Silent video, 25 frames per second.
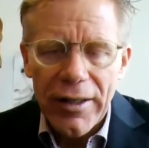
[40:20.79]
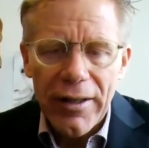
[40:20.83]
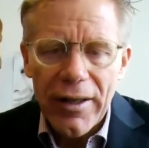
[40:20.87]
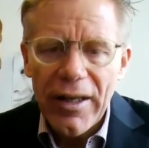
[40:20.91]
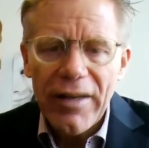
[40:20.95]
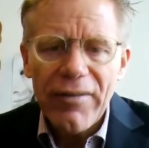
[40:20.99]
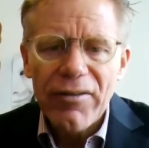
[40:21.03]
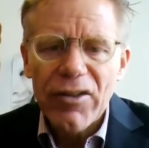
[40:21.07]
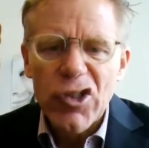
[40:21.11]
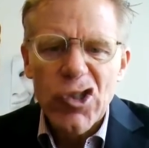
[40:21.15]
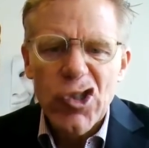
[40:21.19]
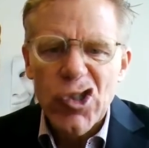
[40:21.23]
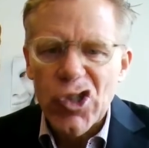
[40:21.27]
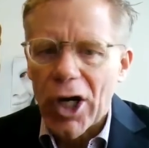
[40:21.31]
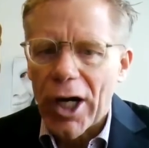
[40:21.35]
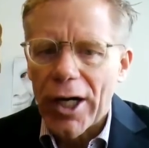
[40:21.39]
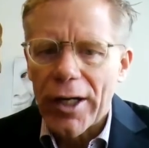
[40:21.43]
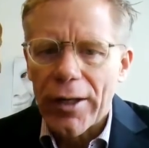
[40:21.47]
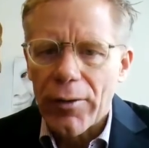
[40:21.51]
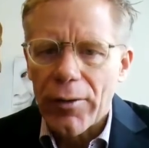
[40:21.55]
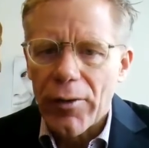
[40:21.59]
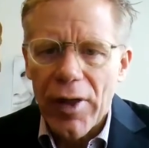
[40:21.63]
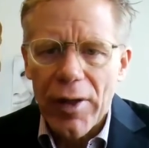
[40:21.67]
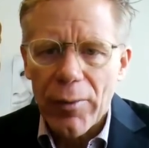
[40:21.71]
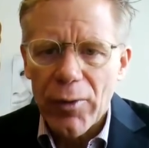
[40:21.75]
even in
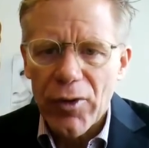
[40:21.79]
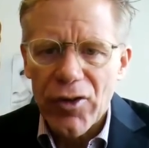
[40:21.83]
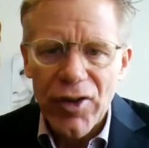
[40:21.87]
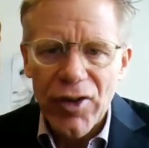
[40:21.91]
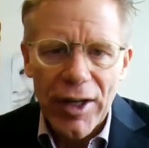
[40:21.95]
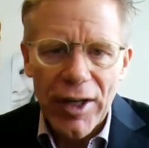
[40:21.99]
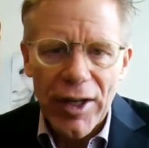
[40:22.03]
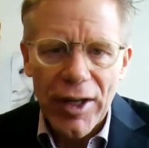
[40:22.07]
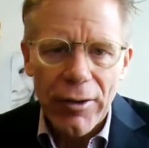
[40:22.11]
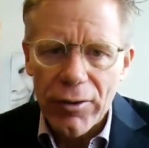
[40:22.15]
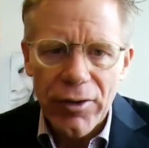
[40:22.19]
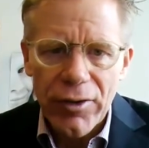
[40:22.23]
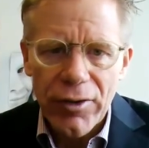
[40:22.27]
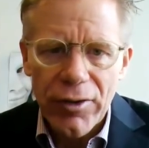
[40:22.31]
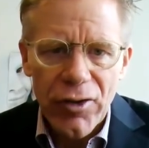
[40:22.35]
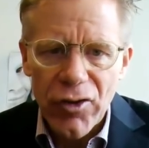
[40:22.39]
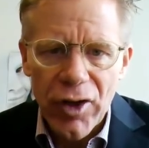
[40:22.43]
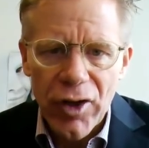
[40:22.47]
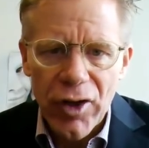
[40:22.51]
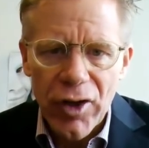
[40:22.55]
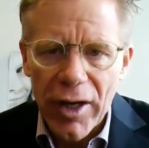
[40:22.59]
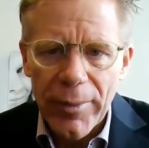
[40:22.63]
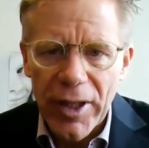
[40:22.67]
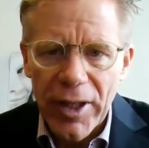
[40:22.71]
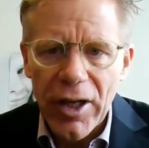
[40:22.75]
China, they would say, look, this
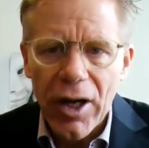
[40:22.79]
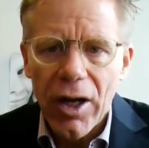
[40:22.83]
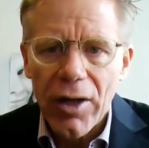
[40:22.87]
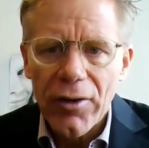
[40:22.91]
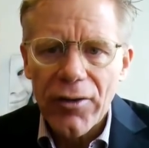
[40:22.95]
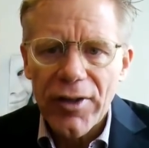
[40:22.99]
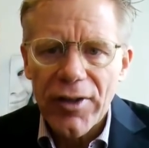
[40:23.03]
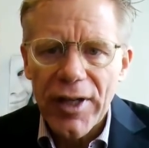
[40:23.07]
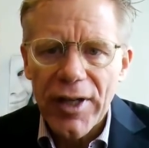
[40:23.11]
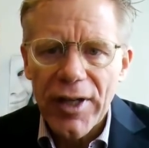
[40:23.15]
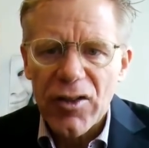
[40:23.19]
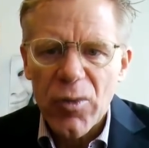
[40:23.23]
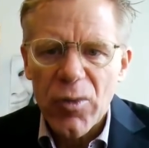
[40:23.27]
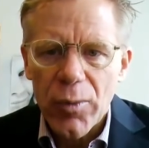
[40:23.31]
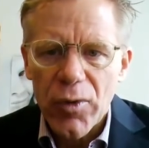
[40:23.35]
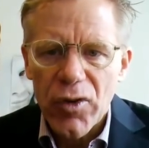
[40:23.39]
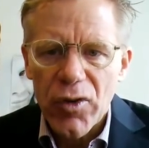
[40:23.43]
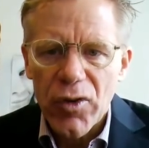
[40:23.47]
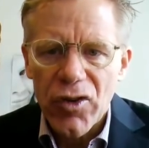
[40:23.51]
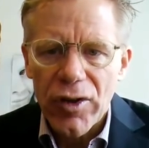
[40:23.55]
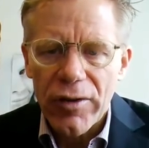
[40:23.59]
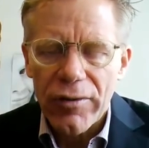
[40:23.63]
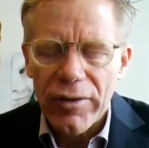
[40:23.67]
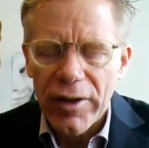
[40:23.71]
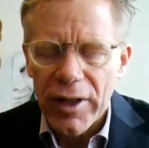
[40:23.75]
has got to be context
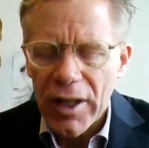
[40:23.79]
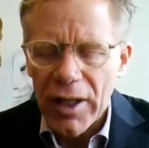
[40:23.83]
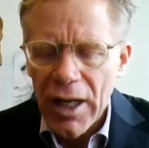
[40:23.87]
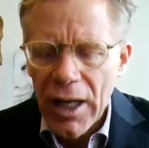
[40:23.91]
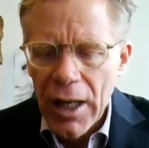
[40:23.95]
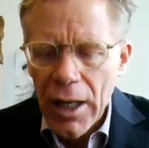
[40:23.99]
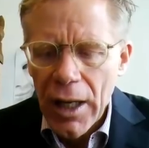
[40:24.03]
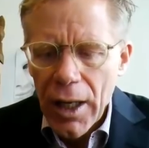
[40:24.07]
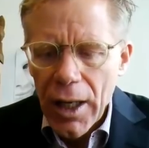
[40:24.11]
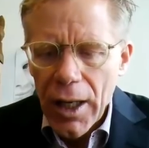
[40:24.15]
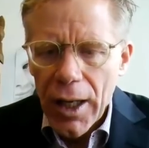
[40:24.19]
specific.